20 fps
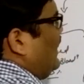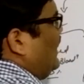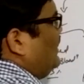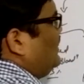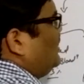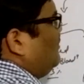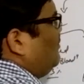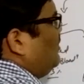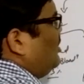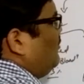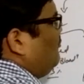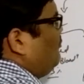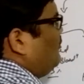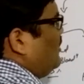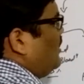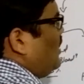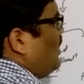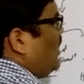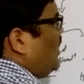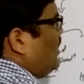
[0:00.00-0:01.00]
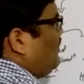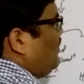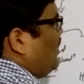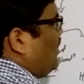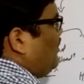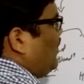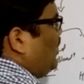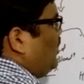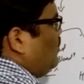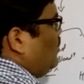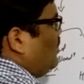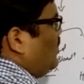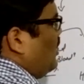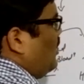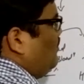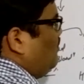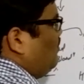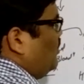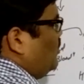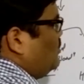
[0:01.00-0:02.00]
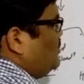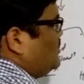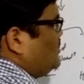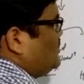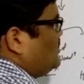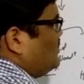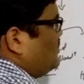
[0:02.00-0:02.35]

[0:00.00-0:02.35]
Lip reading: in the way of carb-amino compounds.